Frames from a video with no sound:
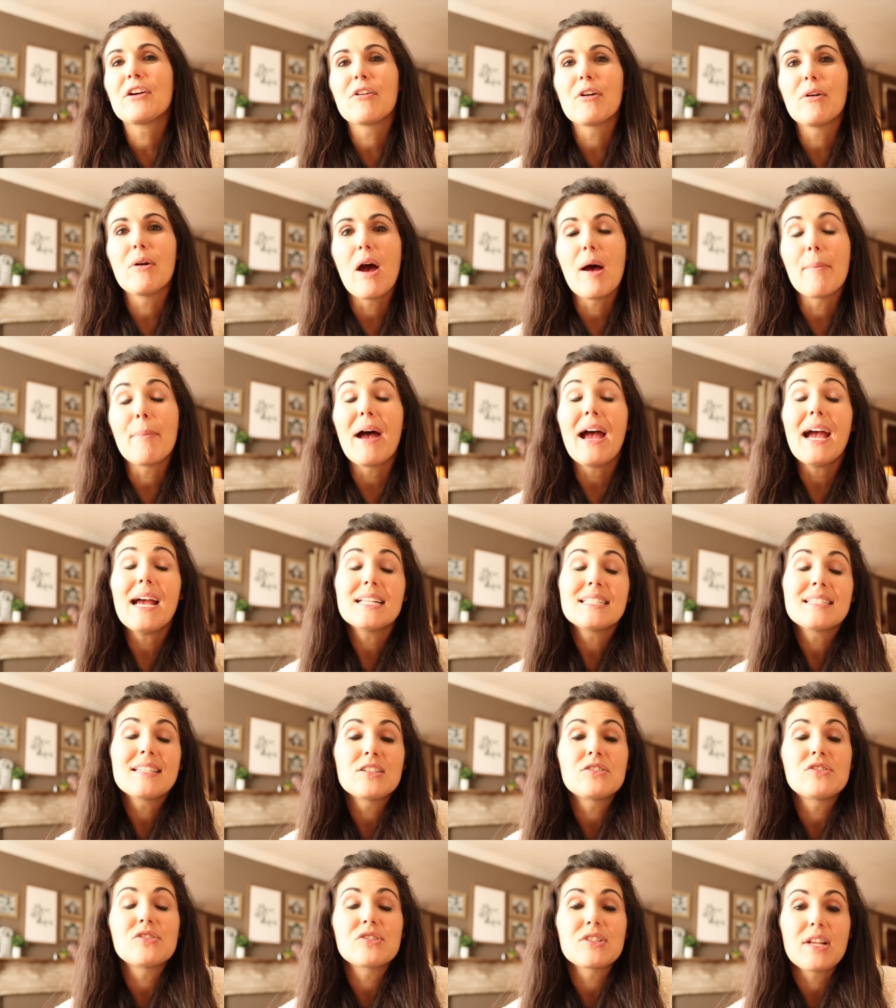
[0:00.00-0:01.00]
grew up, I had
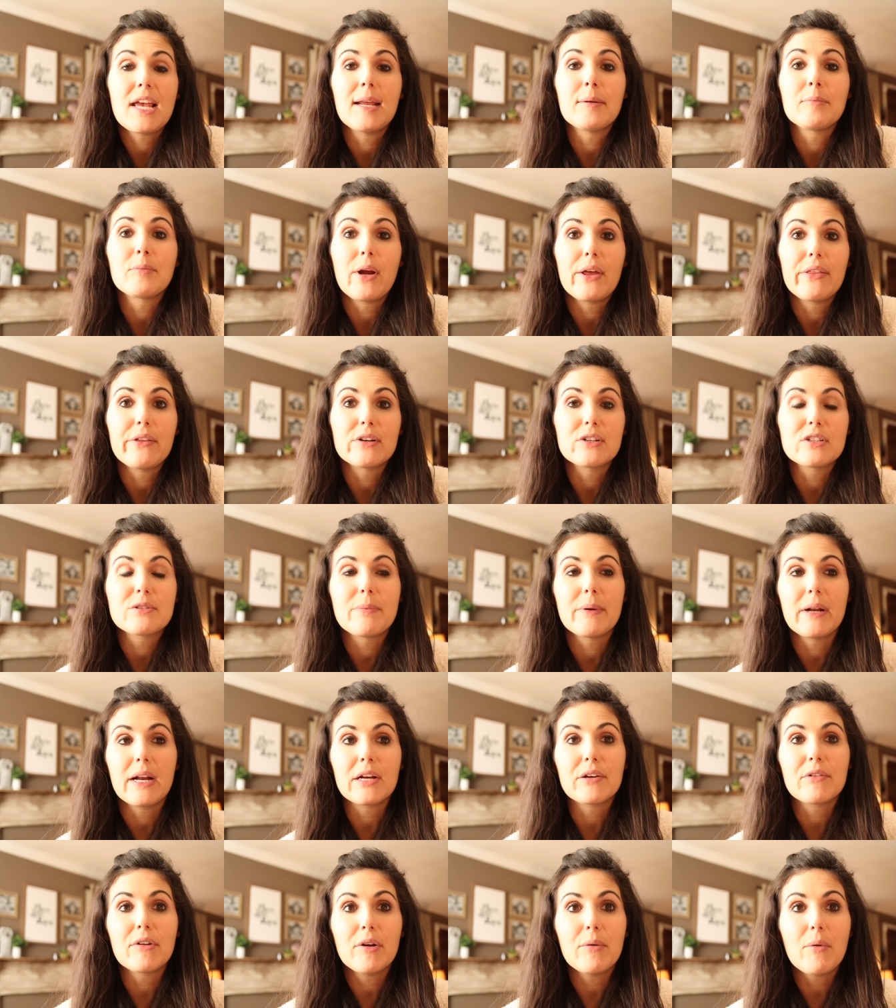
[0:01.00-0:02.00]
sisters and brothers, but
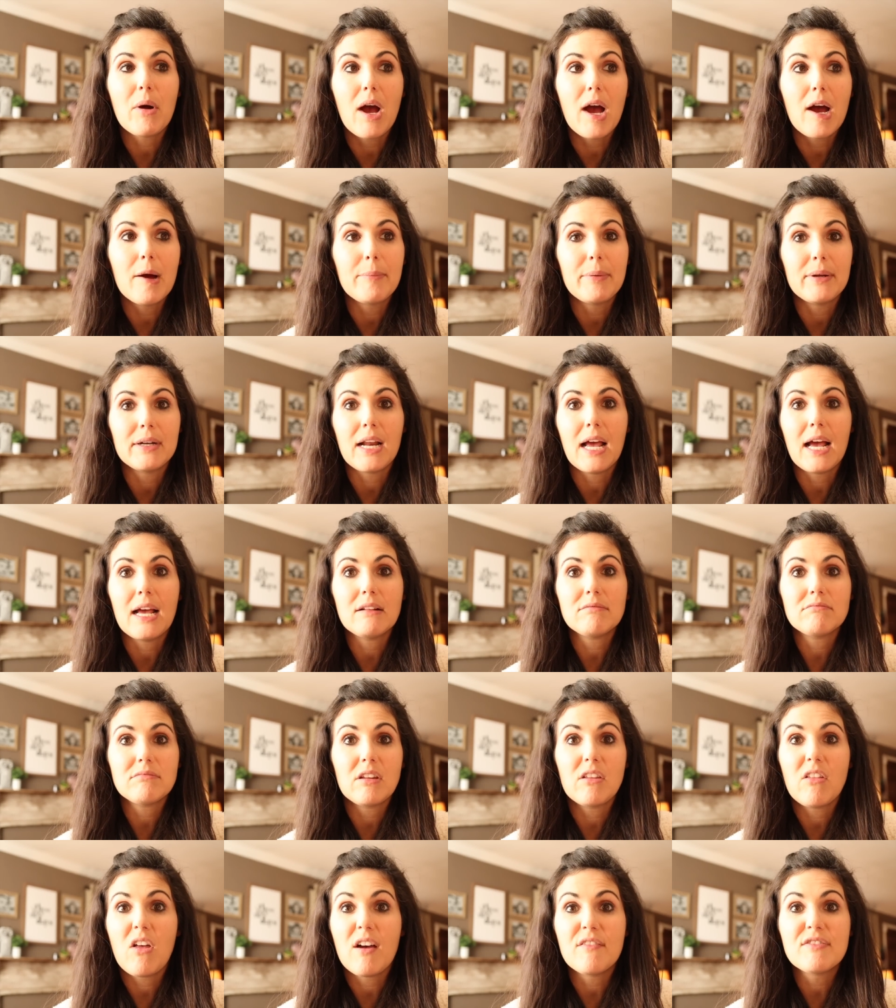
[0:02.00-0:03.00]
I grew up and I
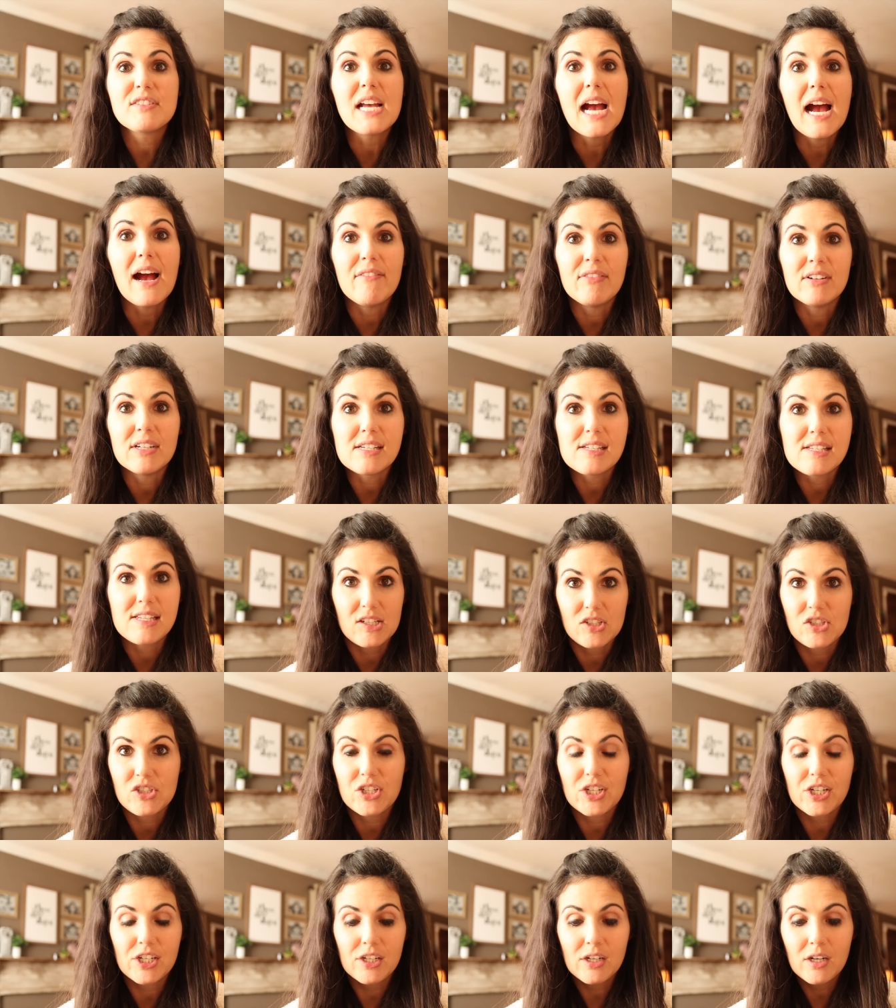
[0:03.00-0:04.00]
loved having a
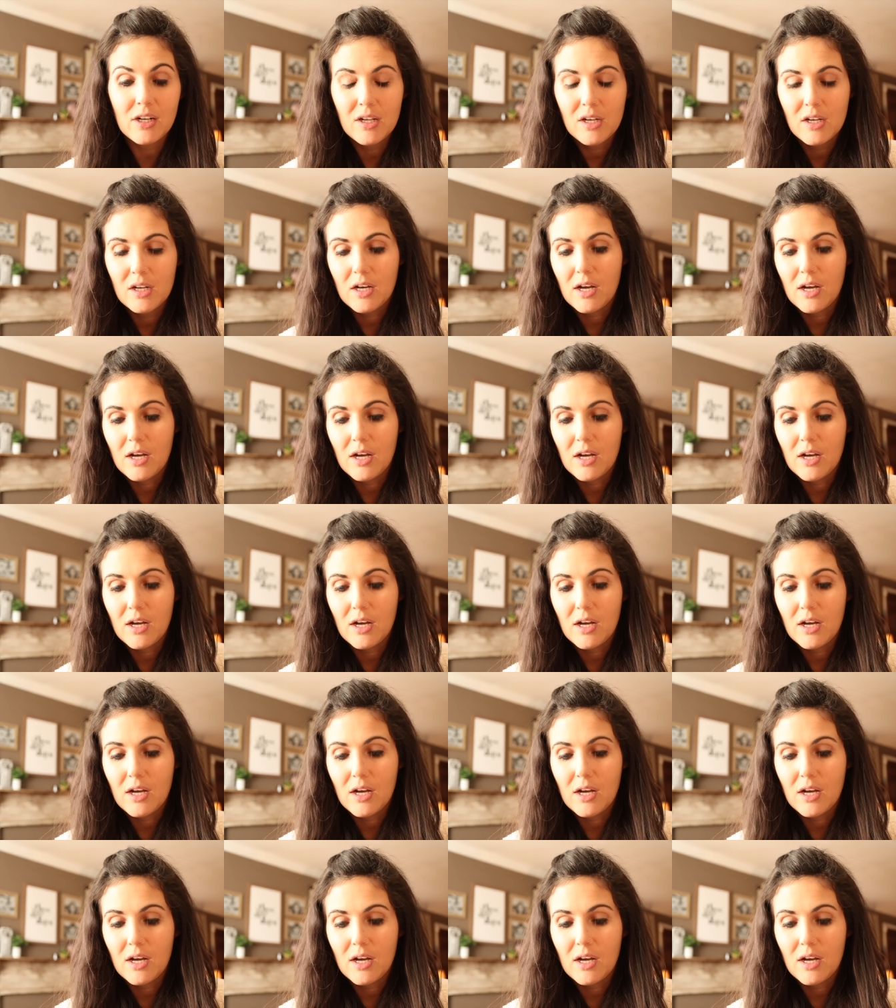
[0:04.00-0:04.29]
sister.